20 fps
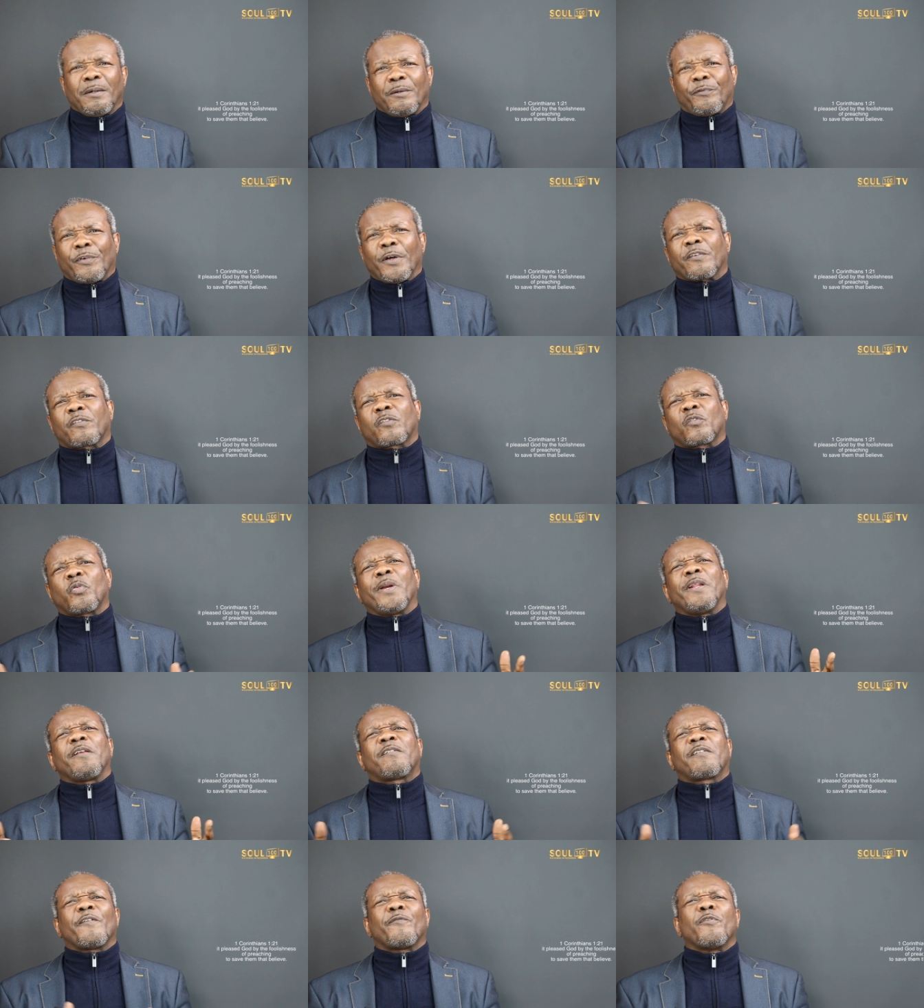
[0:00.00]
Verse
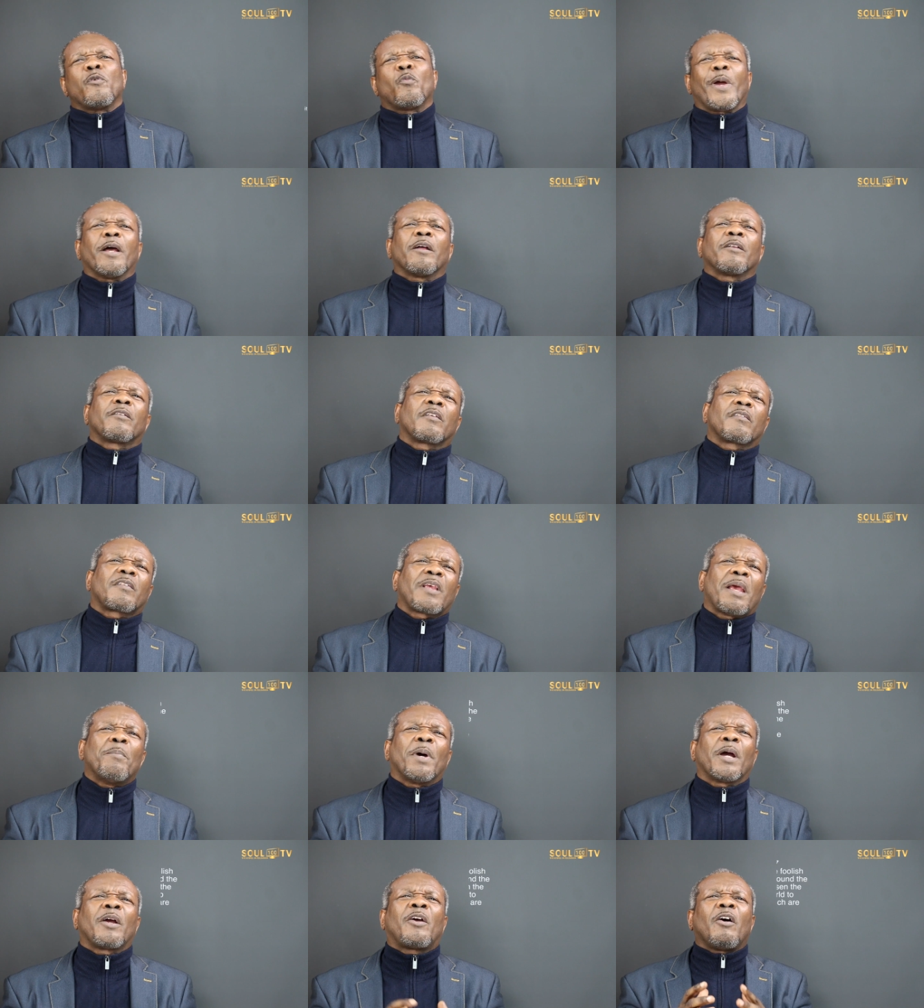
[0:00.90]
27 went on to
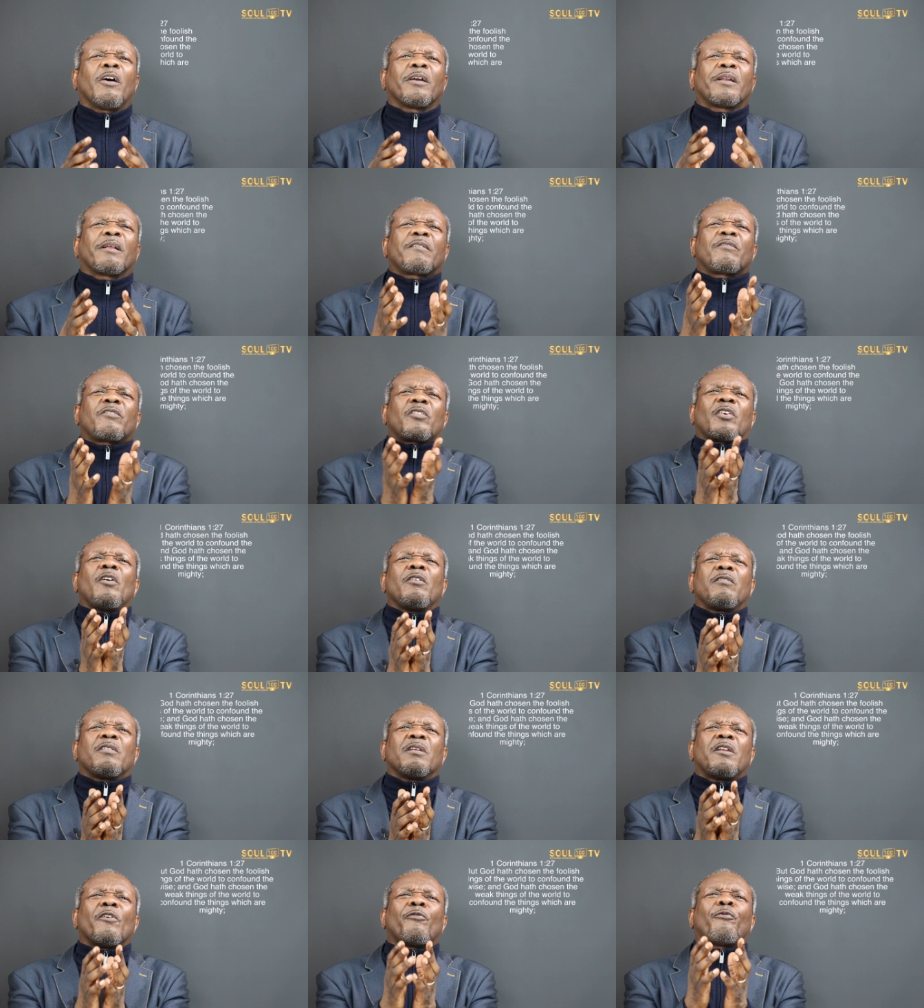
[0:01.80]
say, But God has
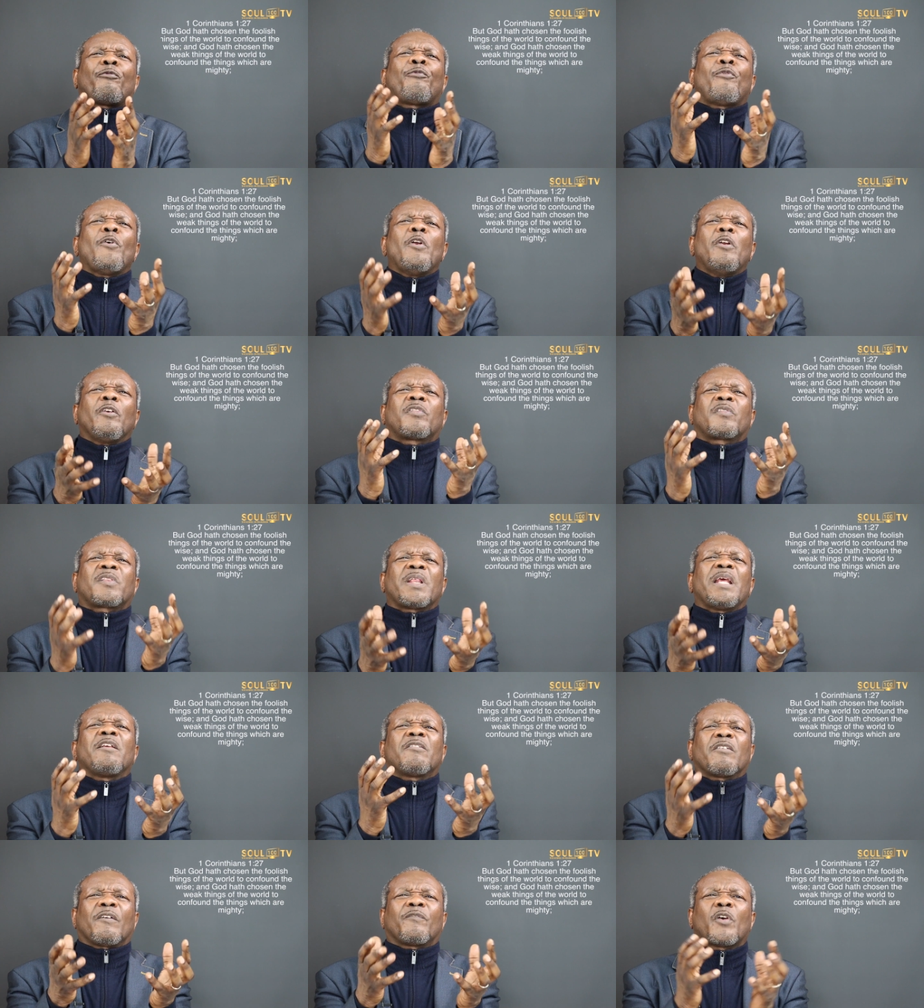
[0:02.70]
chosen the foolish
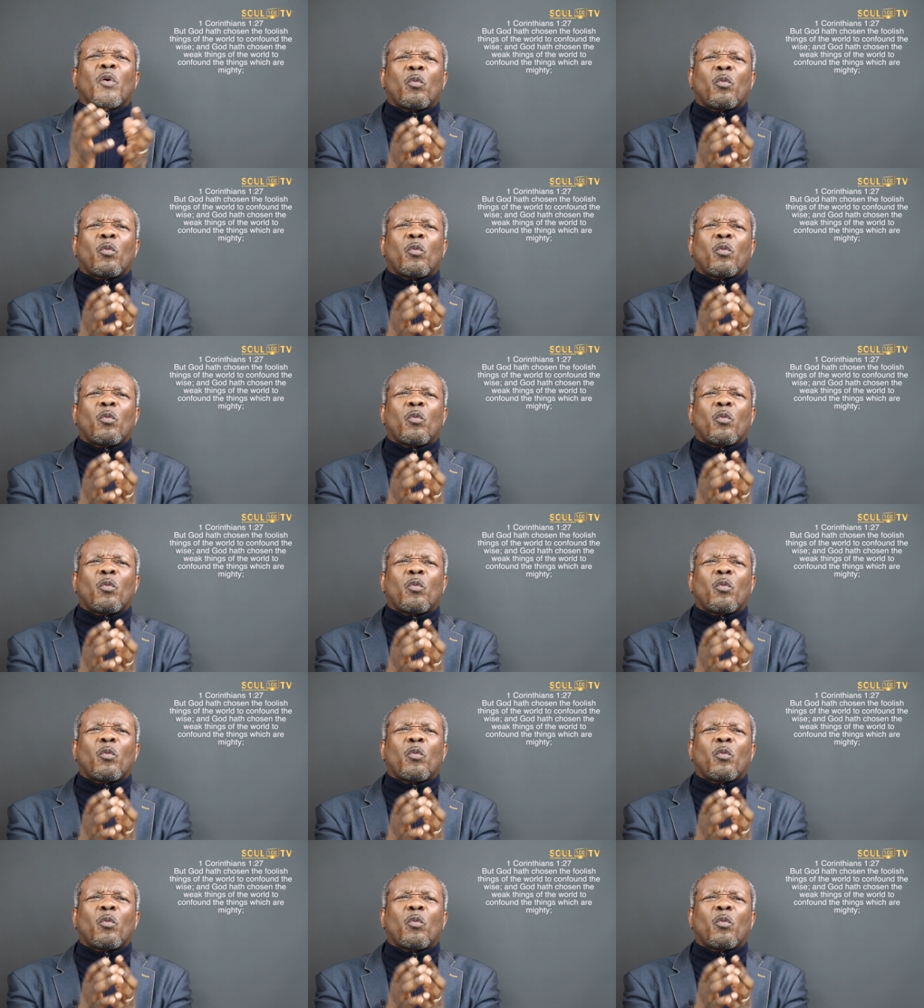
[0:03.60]
things of